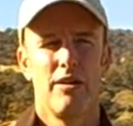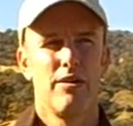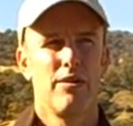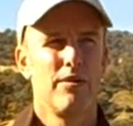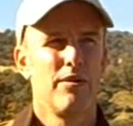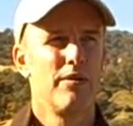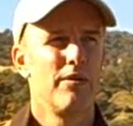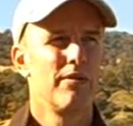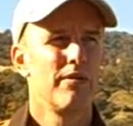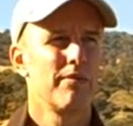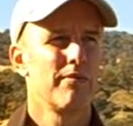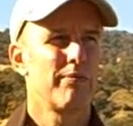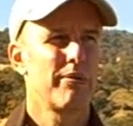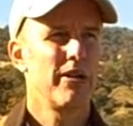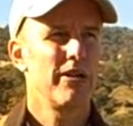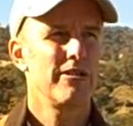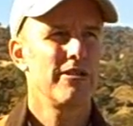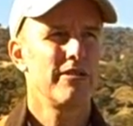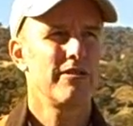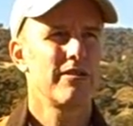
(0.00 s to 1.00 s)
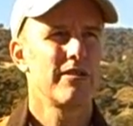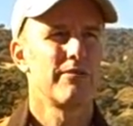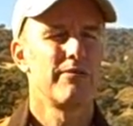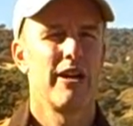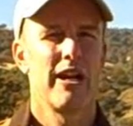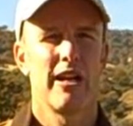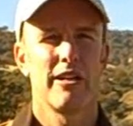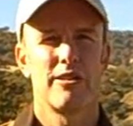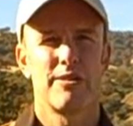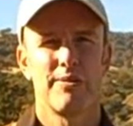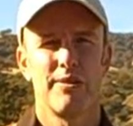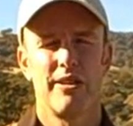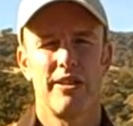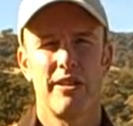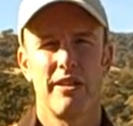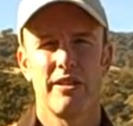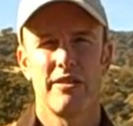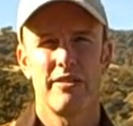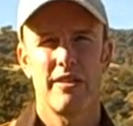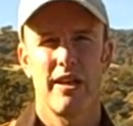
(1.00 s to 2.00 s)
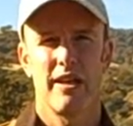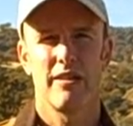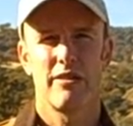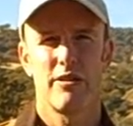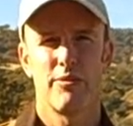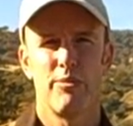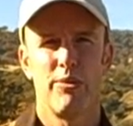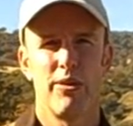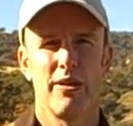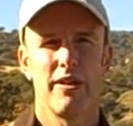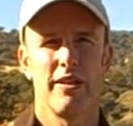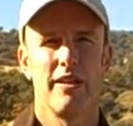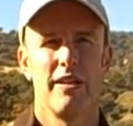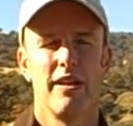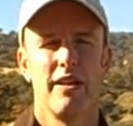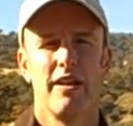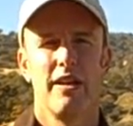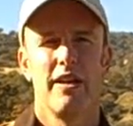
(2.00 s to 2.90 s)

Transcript: who purchased the ranch with the intent to put